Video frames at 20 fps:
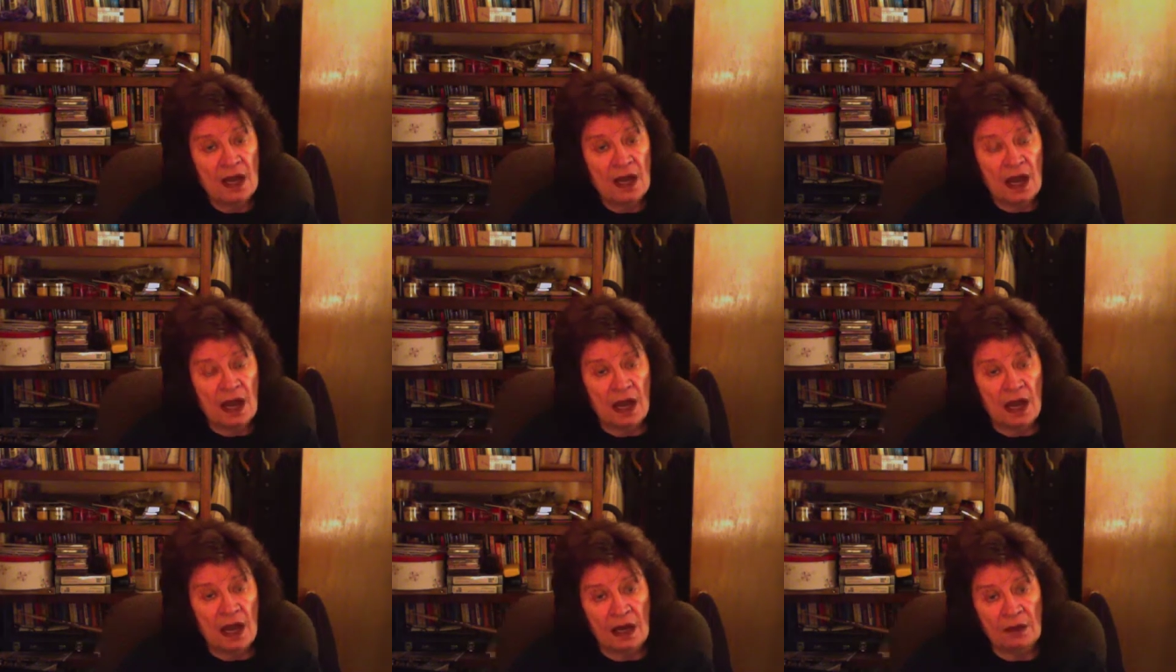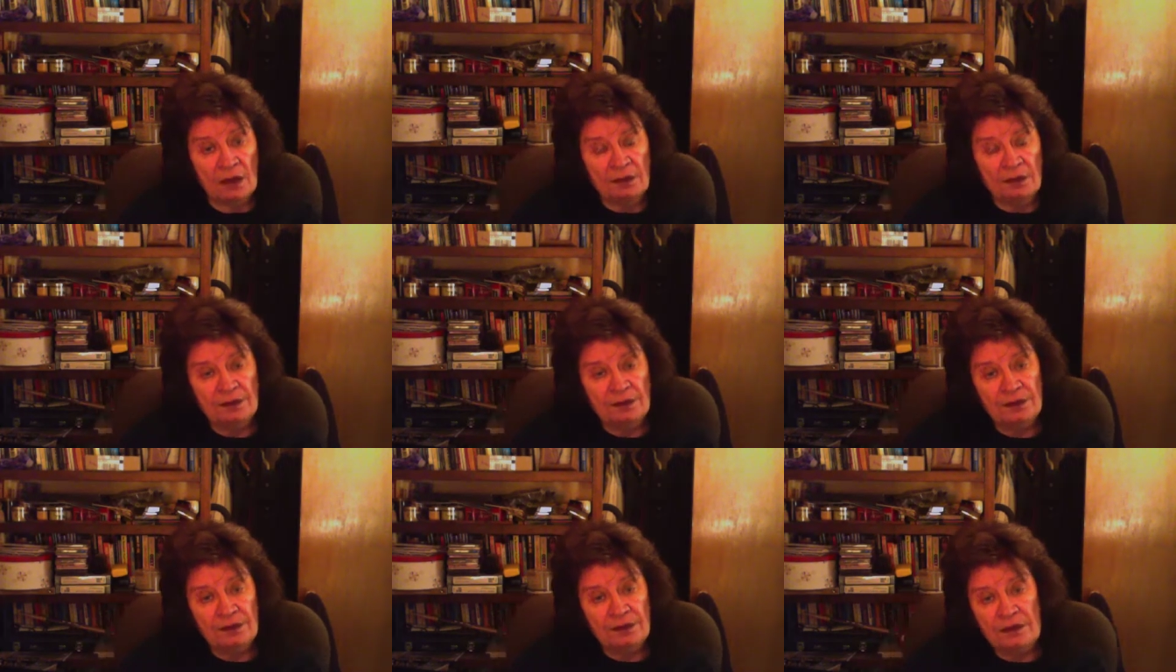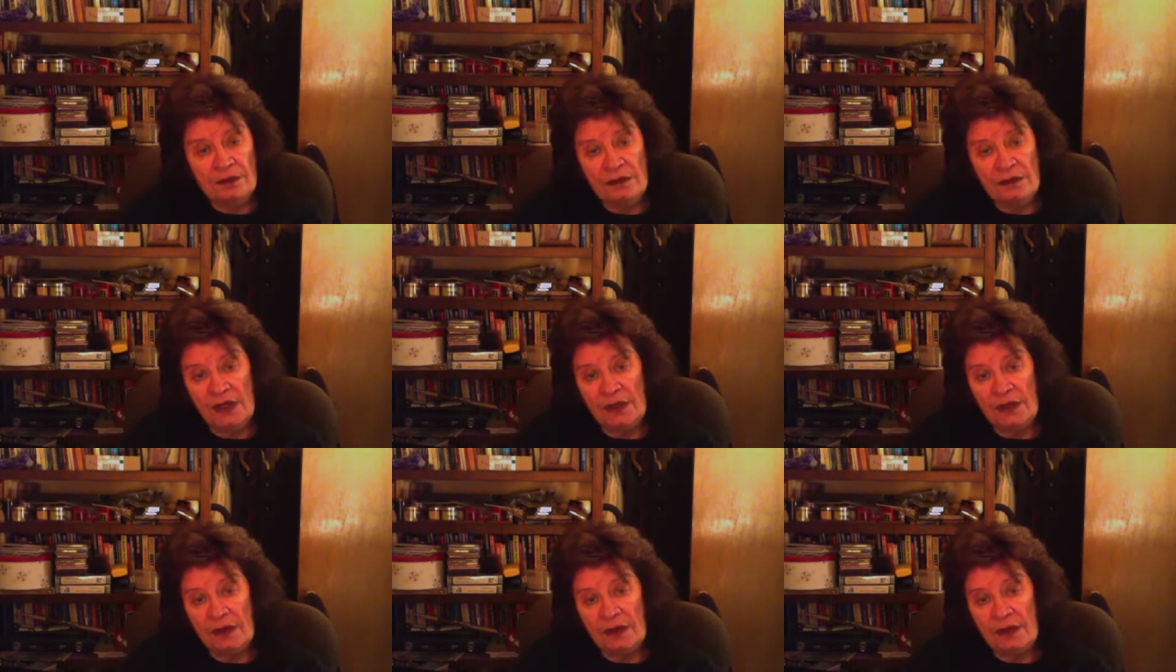
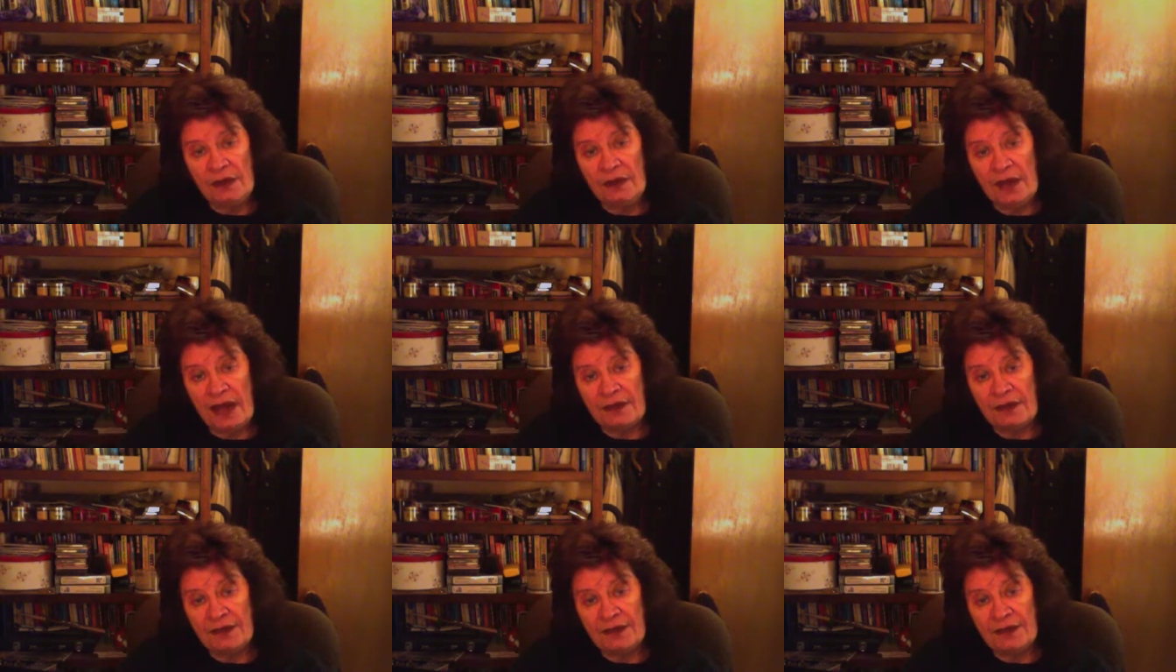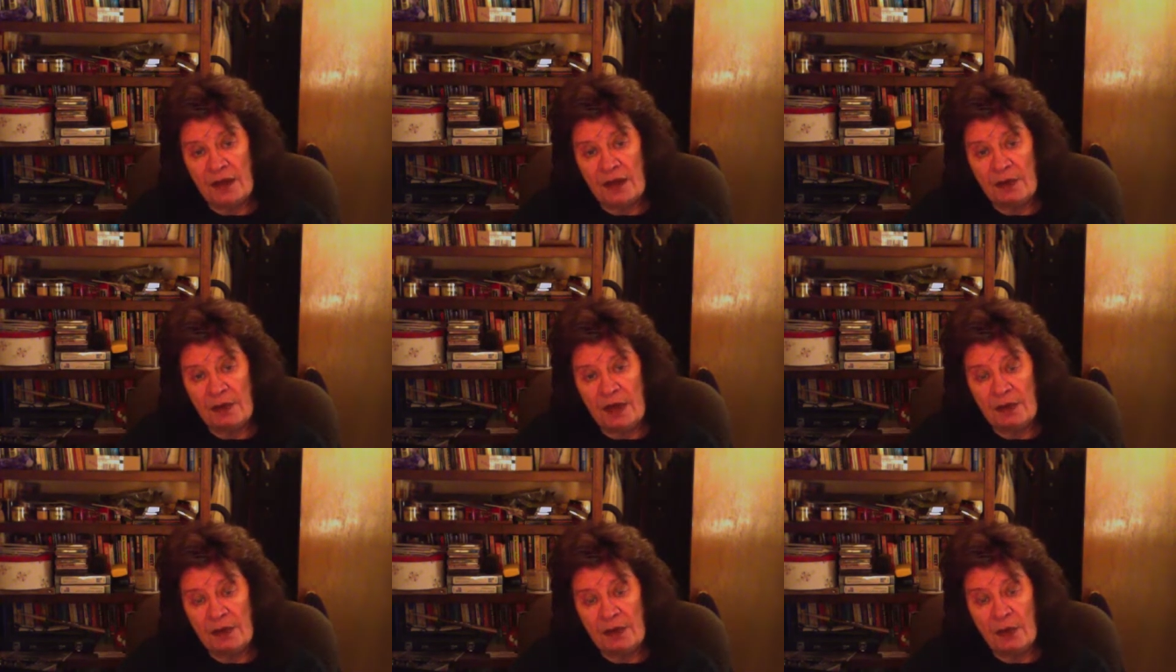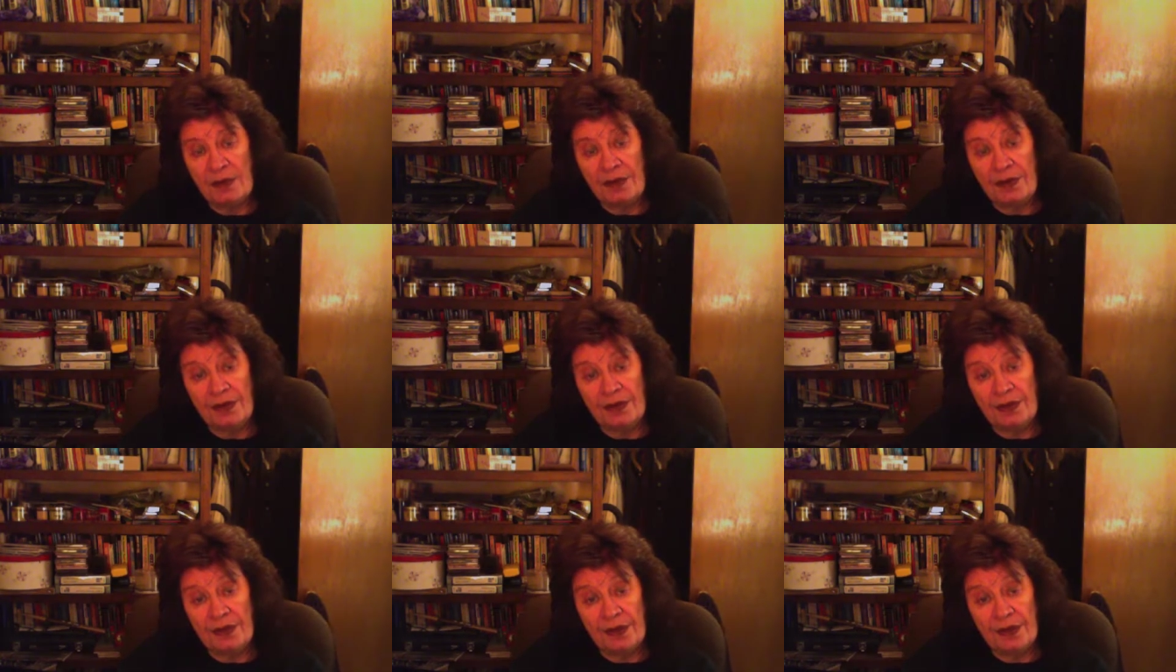You have to come up
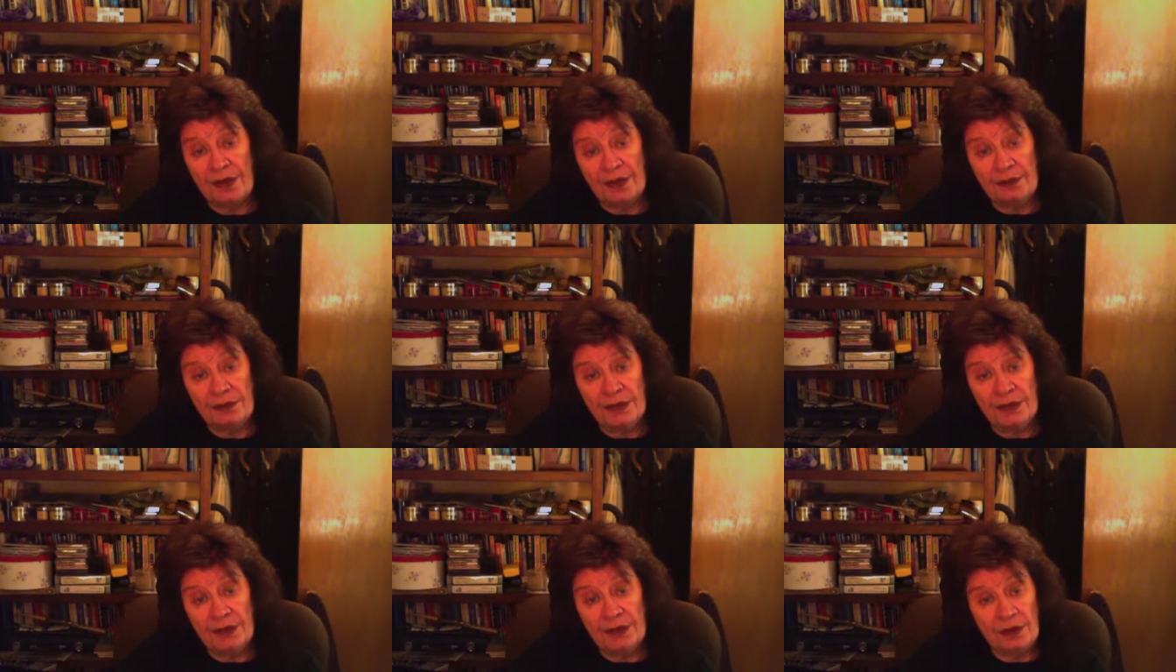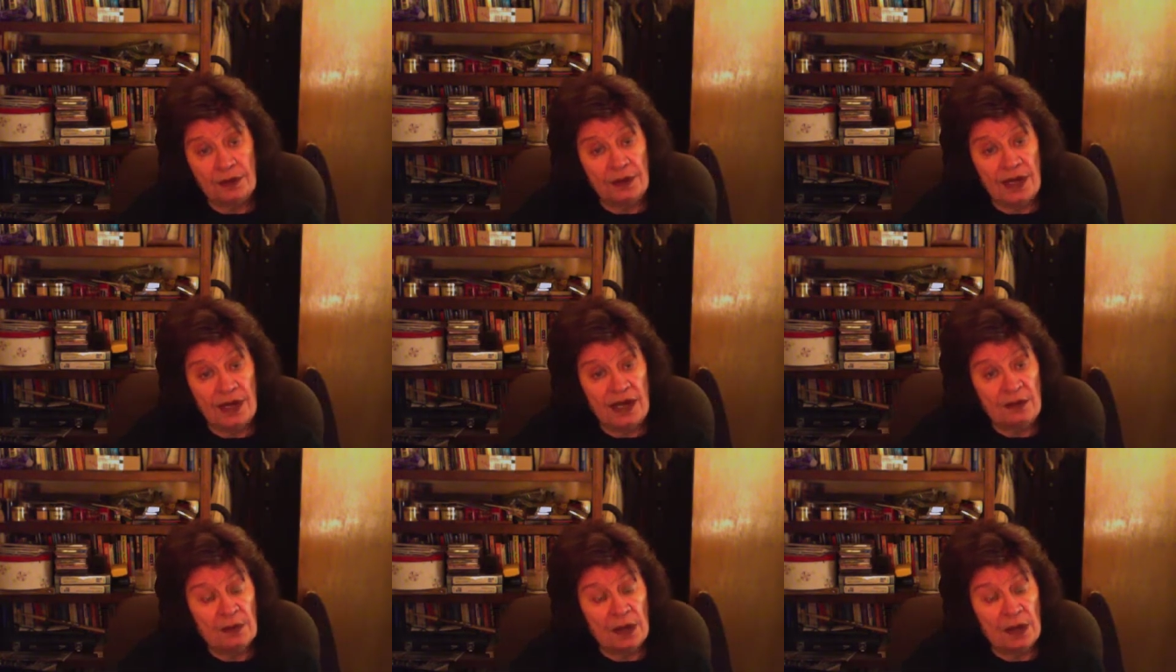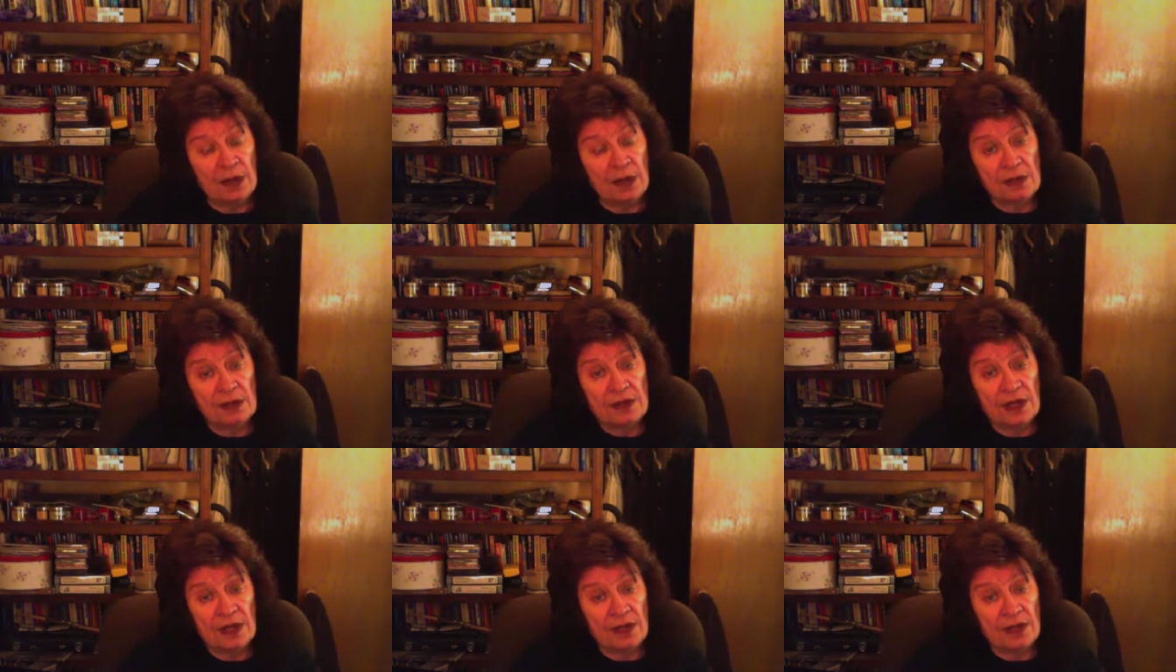with a good 8 bars
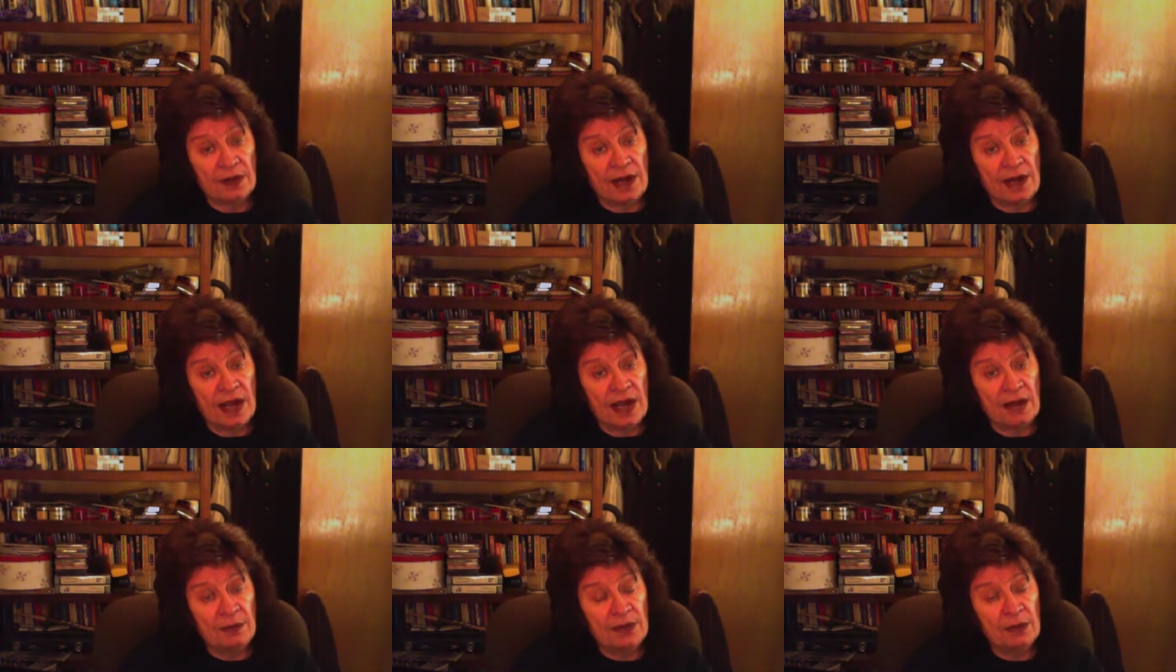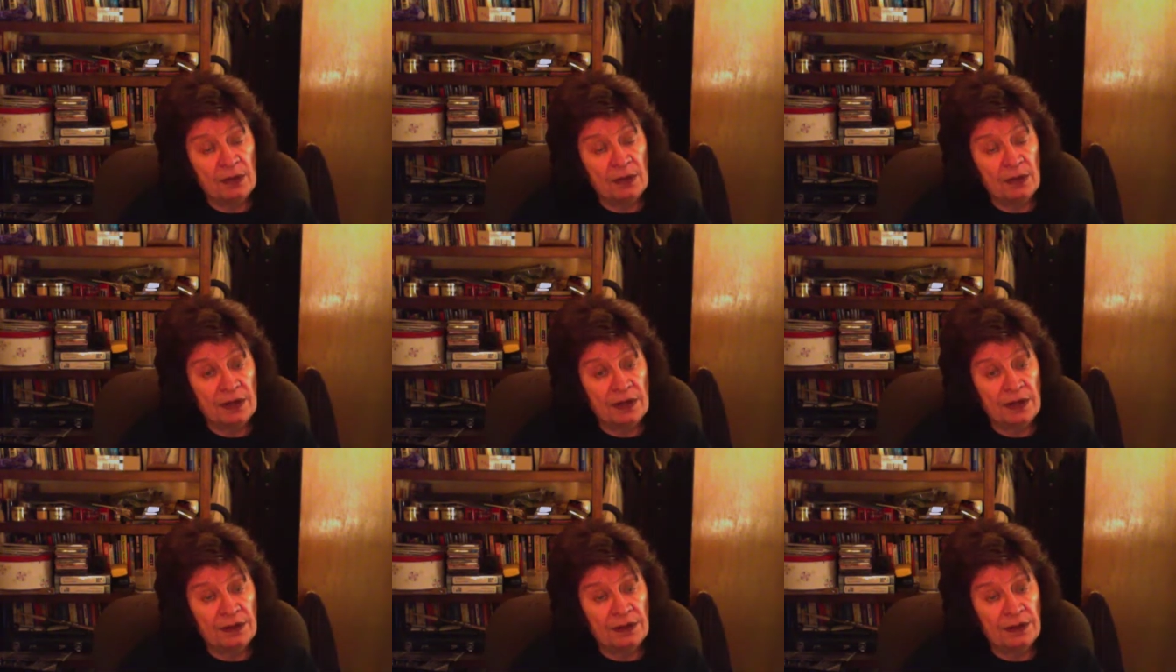that you're happy with.